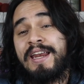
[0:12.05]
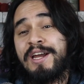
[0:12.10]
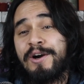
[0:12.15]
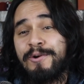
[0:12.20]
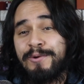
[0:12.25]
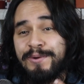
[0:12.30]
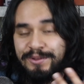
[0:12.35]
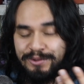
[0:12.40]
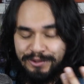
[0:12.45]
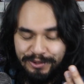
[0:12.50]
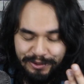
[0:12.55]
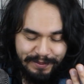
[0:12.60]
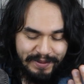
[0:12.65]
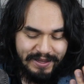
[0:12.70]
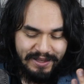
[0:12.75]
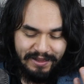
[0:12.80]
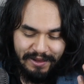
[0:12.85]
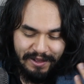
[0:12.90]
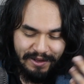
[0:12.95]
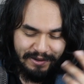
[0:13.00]
I know it took me
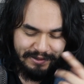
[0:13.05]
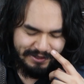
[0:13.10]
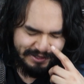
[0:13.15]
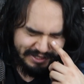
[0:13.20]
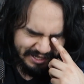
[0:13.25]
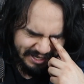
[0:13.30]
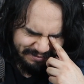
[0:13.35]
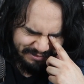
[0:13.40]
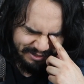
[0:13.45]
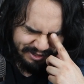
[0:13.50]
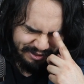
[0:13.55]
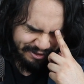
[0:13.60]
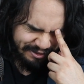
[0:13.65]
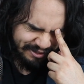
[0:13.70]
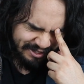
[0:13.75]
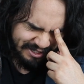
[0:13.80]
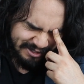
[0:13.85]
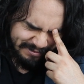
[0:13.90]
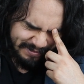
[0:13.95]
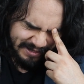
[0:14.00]
a long time to do
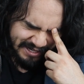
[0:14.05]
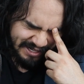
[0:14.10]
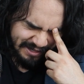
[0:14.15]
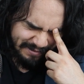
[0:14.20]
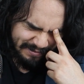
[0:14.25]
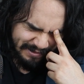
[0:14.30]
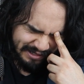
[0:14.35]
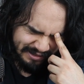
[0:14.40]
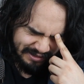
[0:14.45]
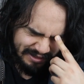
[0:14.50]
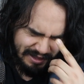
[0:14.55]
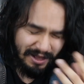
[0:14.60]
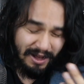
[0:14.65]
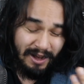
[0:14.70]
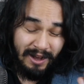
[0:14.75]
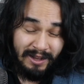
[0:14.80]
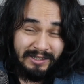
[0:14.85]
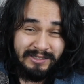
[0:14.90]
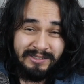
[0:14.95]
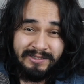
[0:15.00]
this video, but
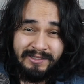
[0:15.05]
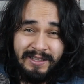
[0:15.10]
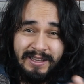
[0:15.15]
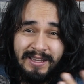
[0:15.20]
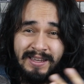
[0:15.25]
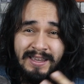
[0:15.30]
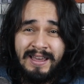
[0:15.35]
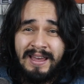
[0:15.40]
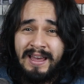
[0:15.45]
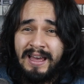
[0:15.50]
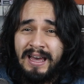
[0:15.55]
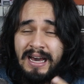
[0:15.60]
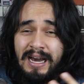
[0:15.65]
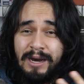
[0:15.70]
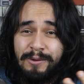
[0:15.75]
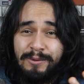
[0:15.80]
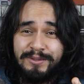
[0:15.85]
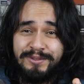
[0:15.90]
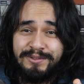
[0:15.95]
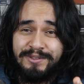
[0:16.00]
honestly,
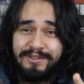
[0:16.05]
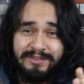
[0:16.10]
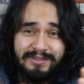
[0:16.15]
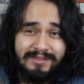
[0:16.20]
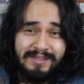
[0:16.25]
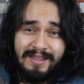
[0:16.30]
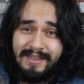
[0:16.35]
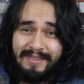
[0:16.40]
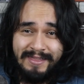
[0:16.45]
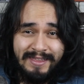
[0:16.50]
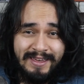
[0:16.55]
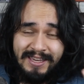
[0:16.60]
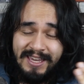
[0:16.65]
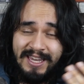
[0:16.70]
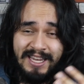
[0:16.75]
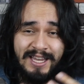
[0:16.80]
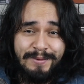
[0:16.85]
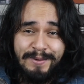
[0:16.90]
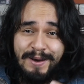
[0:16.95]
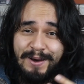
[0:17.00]
I was just
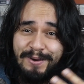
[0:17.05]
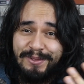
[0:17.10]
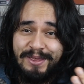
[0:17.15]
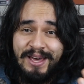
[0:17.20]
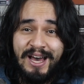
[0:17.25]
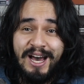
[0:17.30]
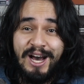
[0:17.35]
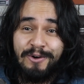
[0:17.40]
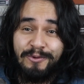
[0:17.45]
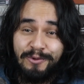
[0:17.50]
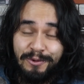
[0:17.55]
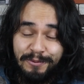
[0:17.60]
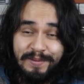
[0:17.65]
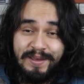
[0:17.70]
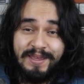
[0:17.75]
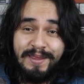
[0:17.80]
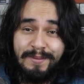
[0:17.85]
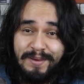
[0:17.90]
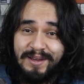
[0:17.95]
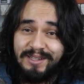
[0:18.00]
thinking about how will
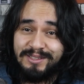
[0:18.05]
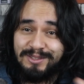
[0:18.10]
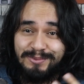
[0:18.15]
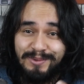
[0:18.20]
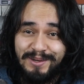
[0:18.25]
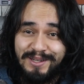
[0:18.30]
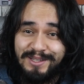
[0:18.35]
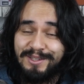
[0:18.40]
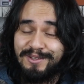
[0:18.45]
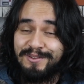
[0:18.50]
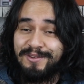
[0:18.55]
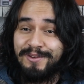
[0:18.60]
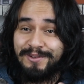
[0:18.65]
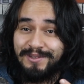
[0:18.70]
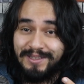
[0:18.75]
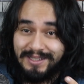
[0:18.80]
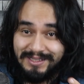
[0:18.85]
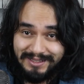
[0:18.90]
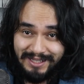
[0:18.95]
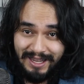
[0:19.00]
be the best way to do
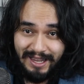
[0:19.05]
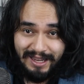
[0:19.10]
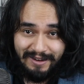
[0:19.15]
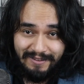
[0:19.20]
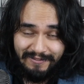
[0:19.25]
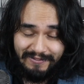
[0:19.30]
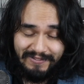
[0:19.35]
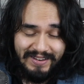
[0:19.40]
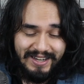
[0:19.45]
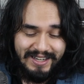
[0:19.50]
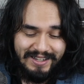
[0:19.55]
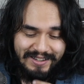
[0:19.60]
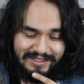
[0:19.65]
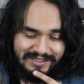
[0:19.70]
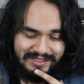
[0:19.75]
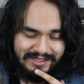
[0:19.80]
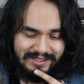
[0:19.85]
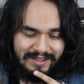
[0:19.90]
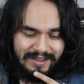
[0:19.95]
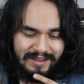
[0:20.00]
this kind of
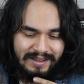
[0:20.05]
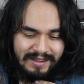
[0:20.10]
videos.